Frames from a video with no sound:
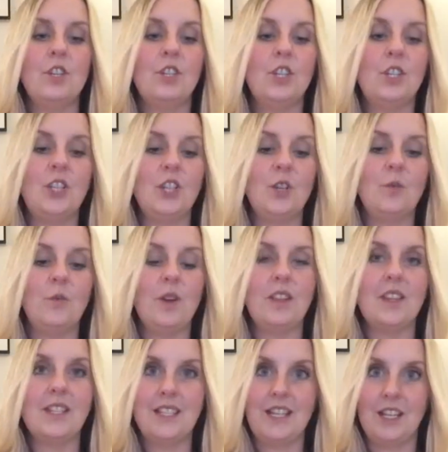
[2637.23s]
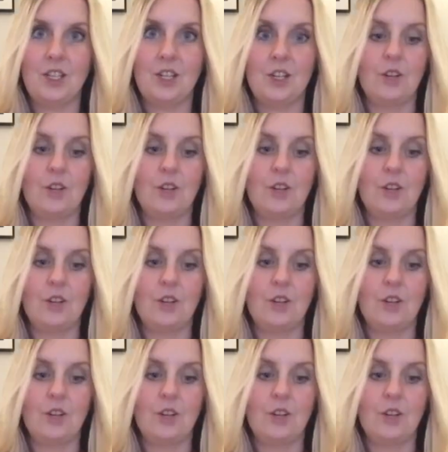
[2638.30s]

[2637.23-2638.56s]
to do with stitch